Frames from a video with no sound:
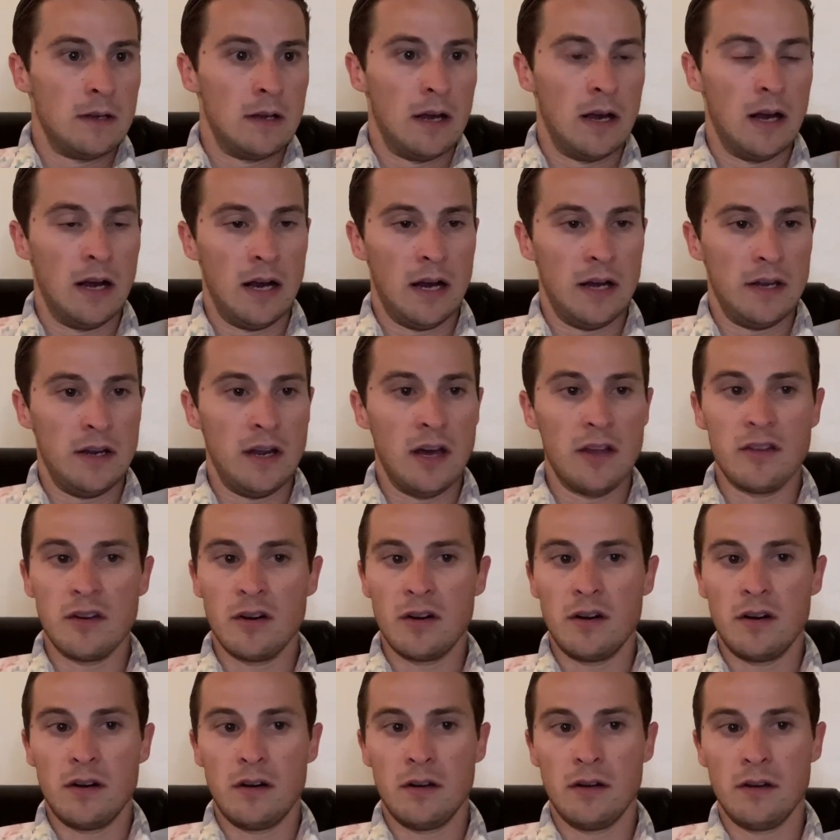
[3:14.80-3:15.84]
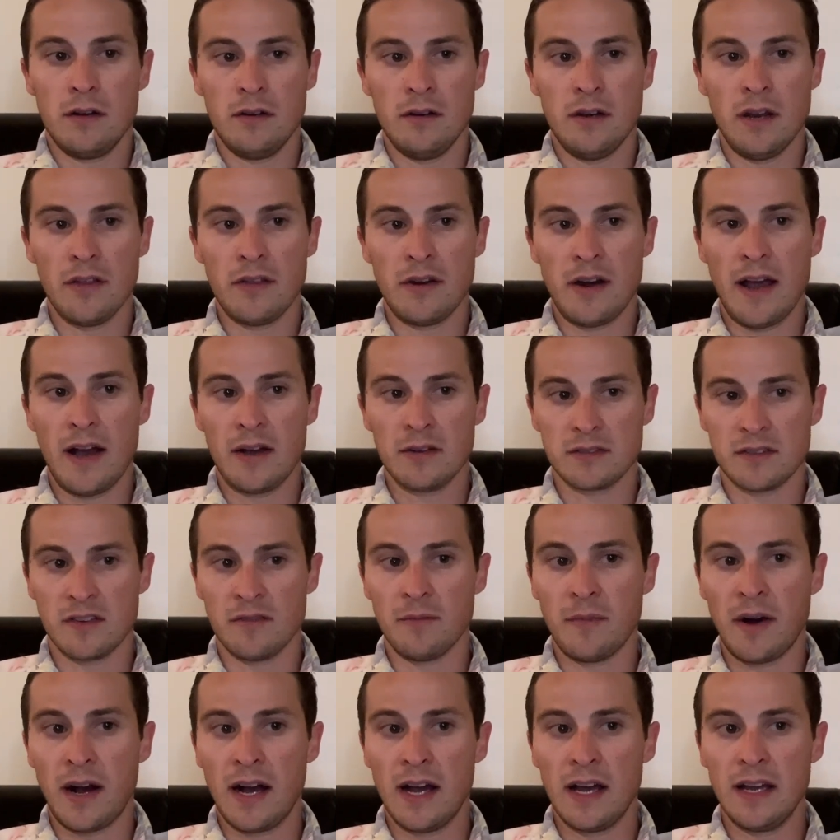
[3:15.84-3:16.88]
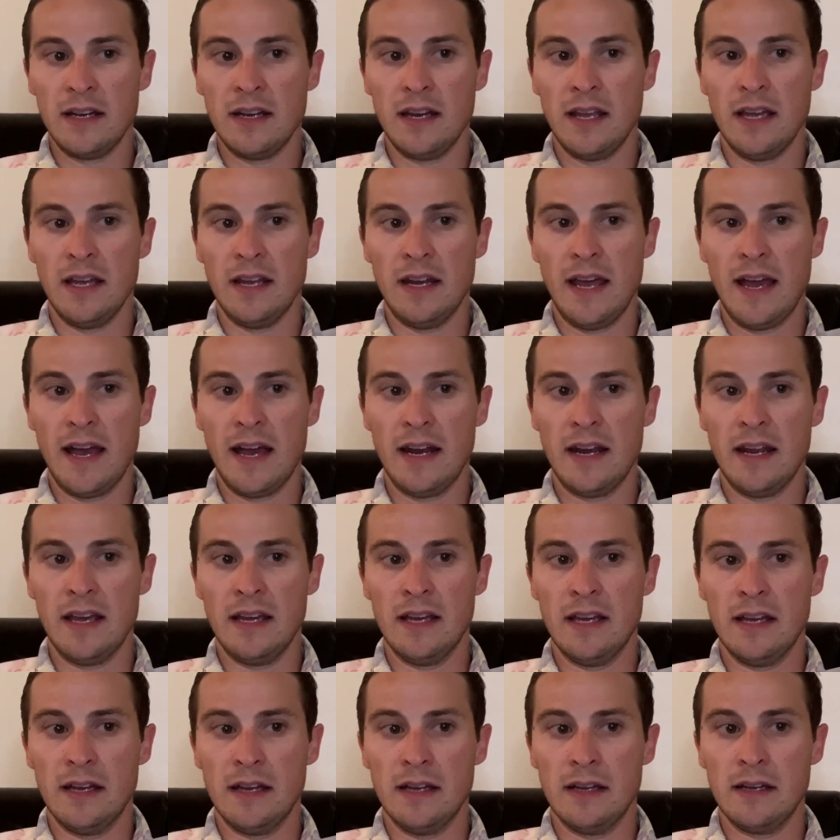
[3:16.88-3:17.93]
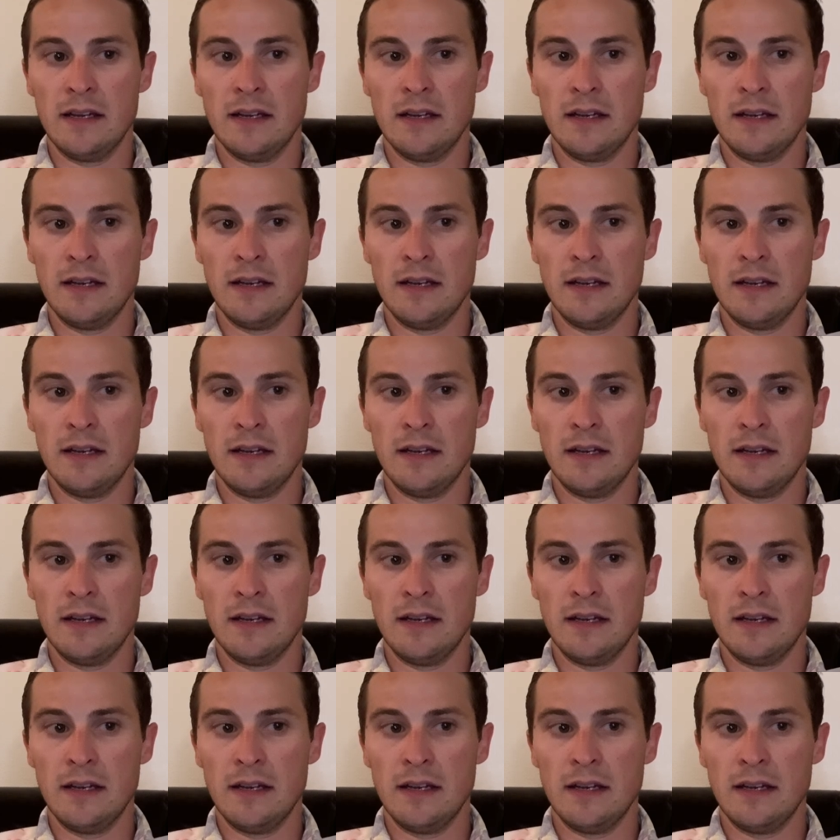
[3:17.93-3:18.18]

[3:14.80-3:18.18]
Another house of mine, it had an